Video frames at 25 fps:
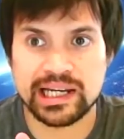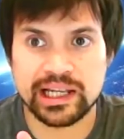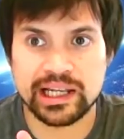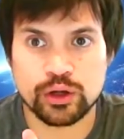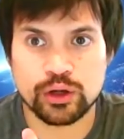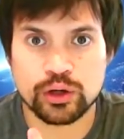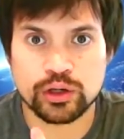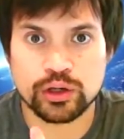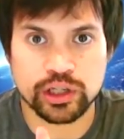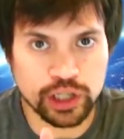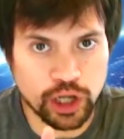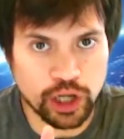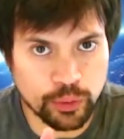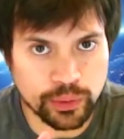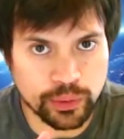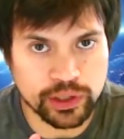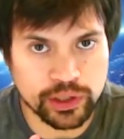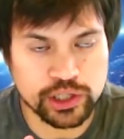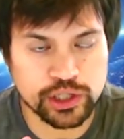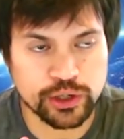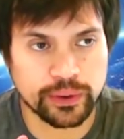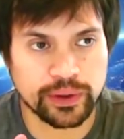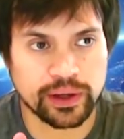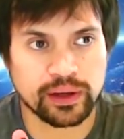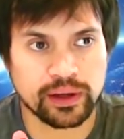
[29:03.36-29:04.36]
good. You know what you're
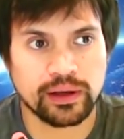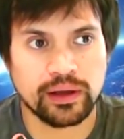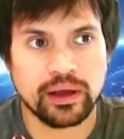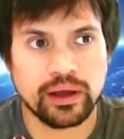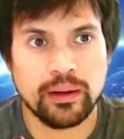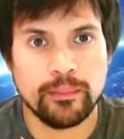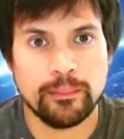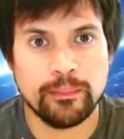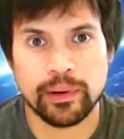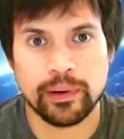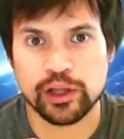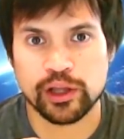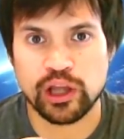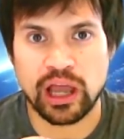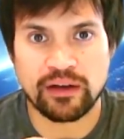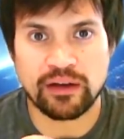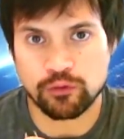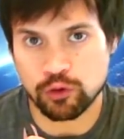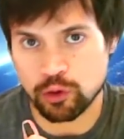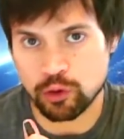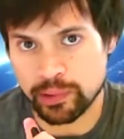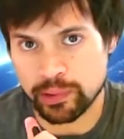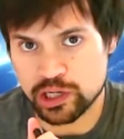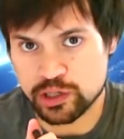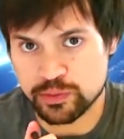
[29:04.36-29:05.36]
doing, but you haven't
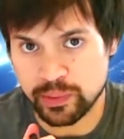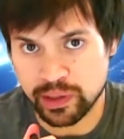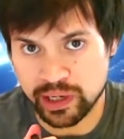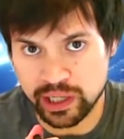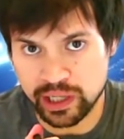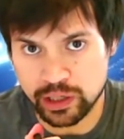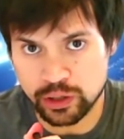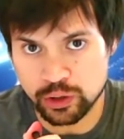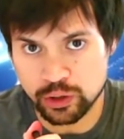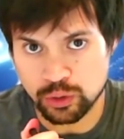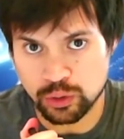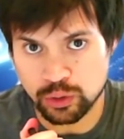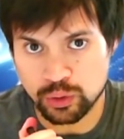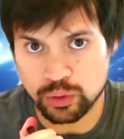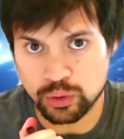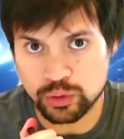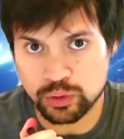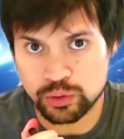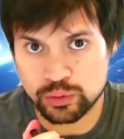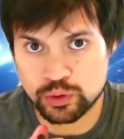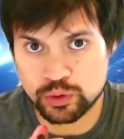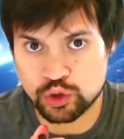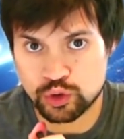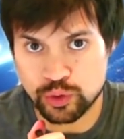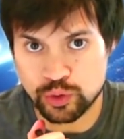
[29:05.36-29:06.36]
got much money in your
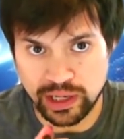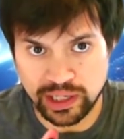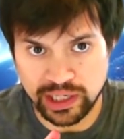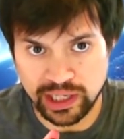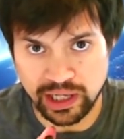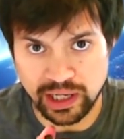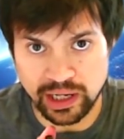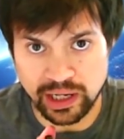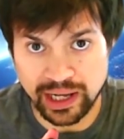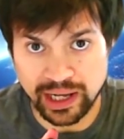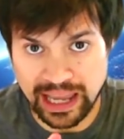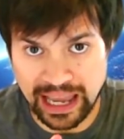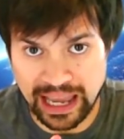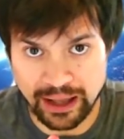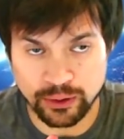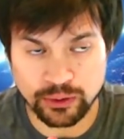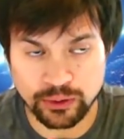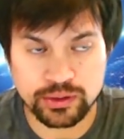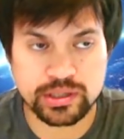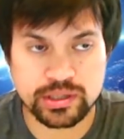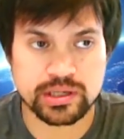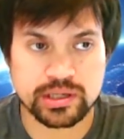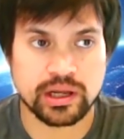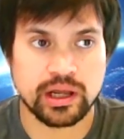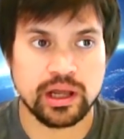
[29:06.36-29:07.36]
trading
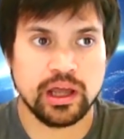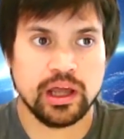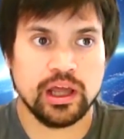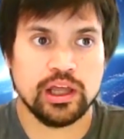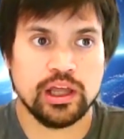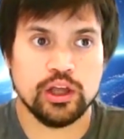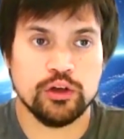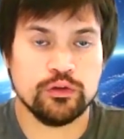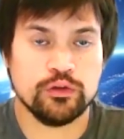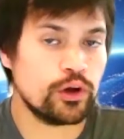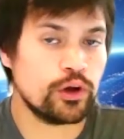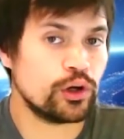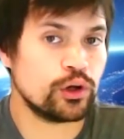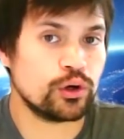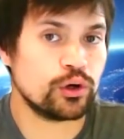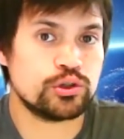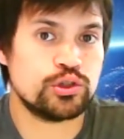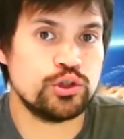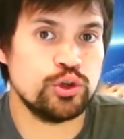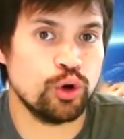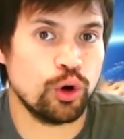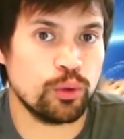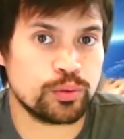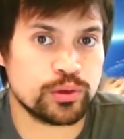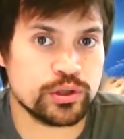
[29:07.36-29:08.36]
account. You've only got
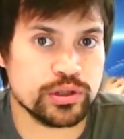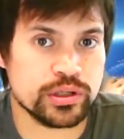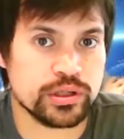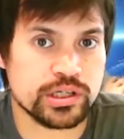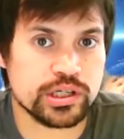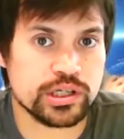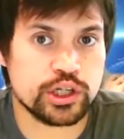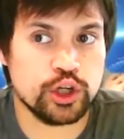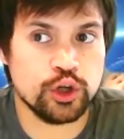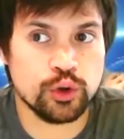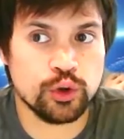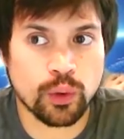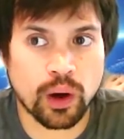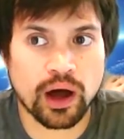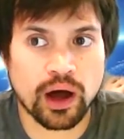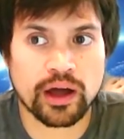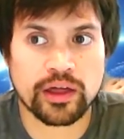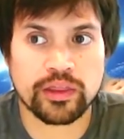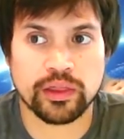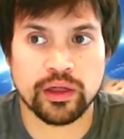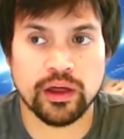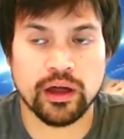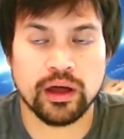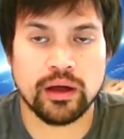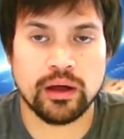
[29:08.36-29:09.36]
two options. You
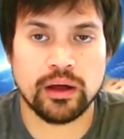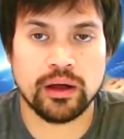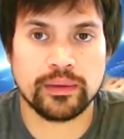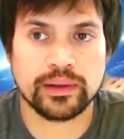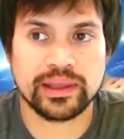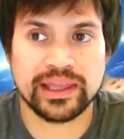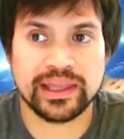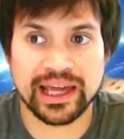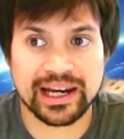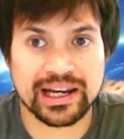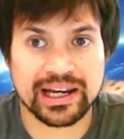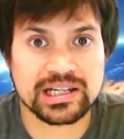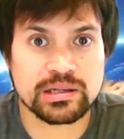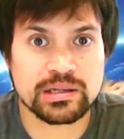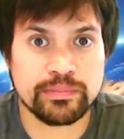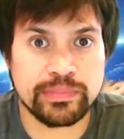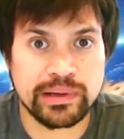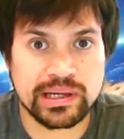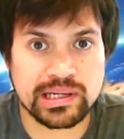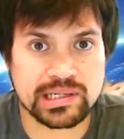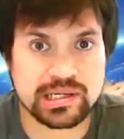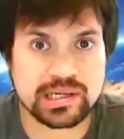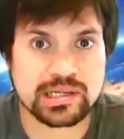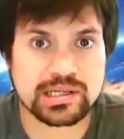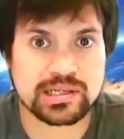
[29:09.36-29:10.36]
either get into
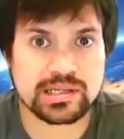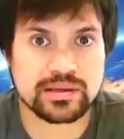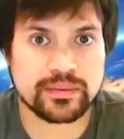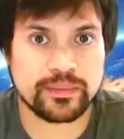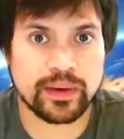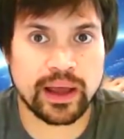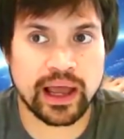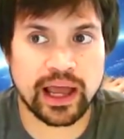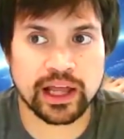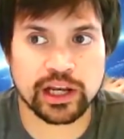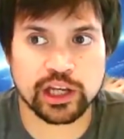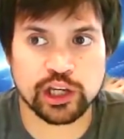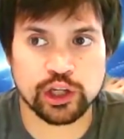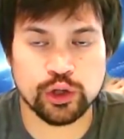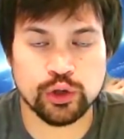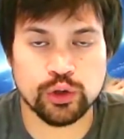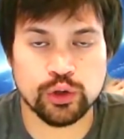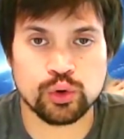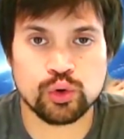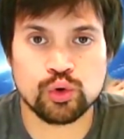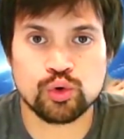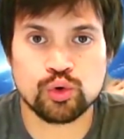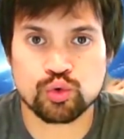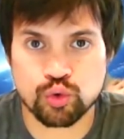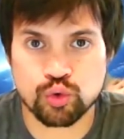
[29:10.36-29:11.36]
business and
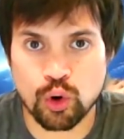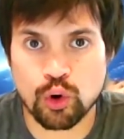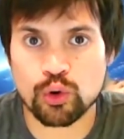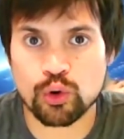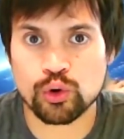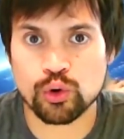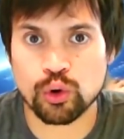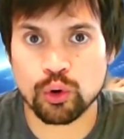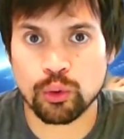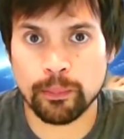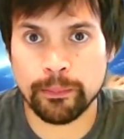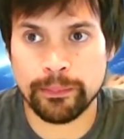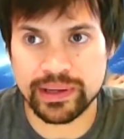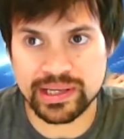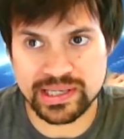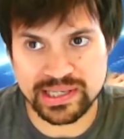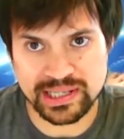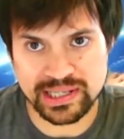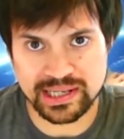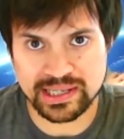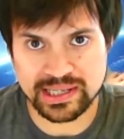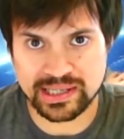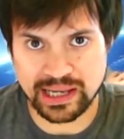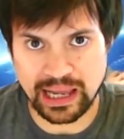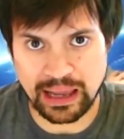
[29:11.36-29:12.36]
you grow your
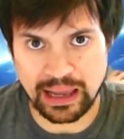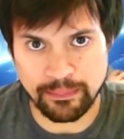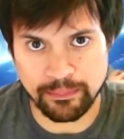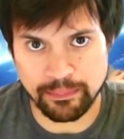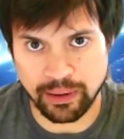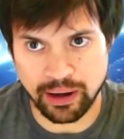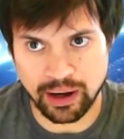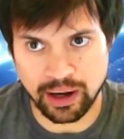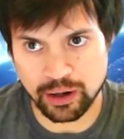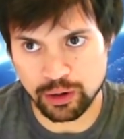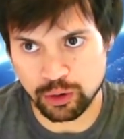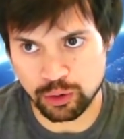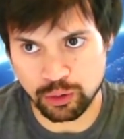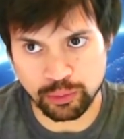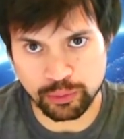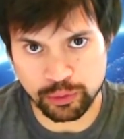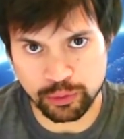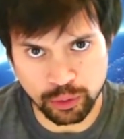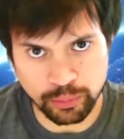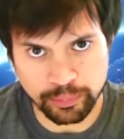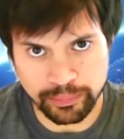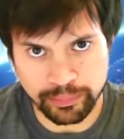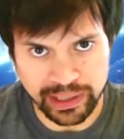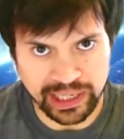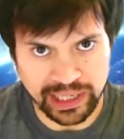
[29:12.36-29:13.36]
business empire or
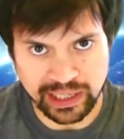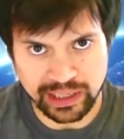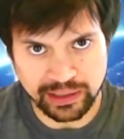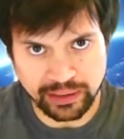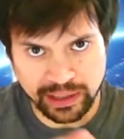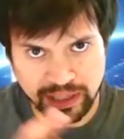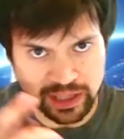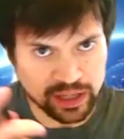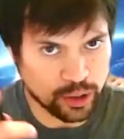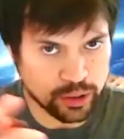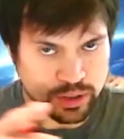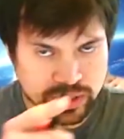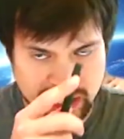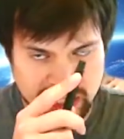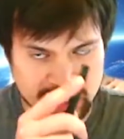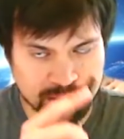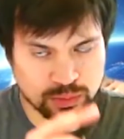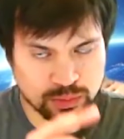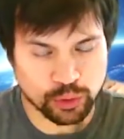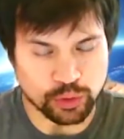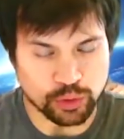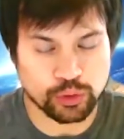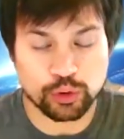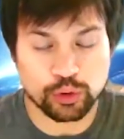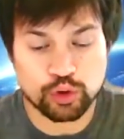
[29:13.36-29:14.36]
your mini ecosystem,
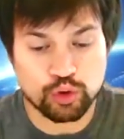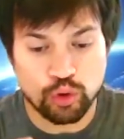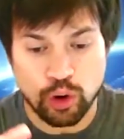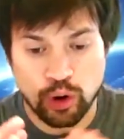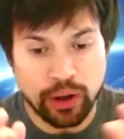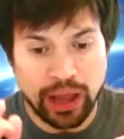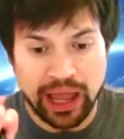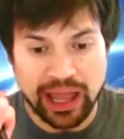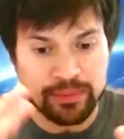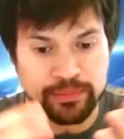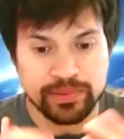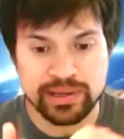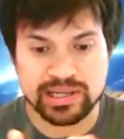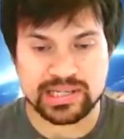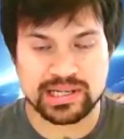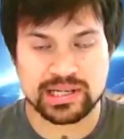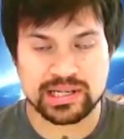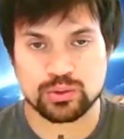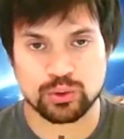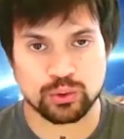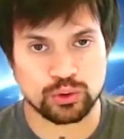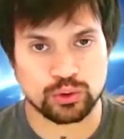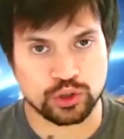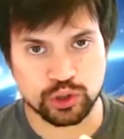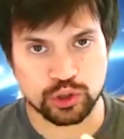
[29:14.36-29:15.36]
or you grow a business
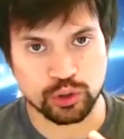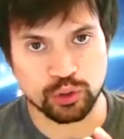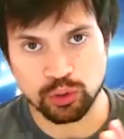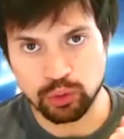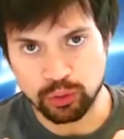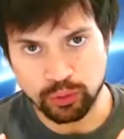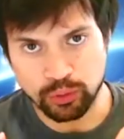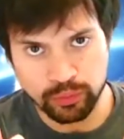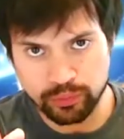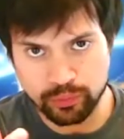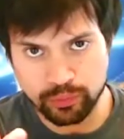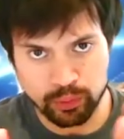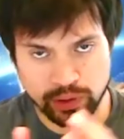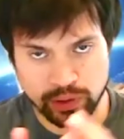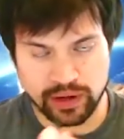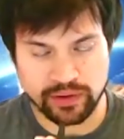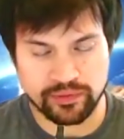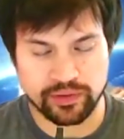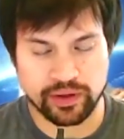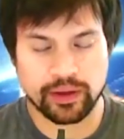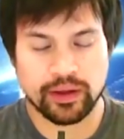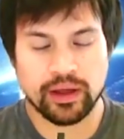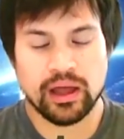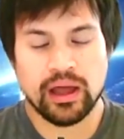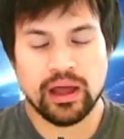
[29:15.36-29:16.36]
or two or whatever.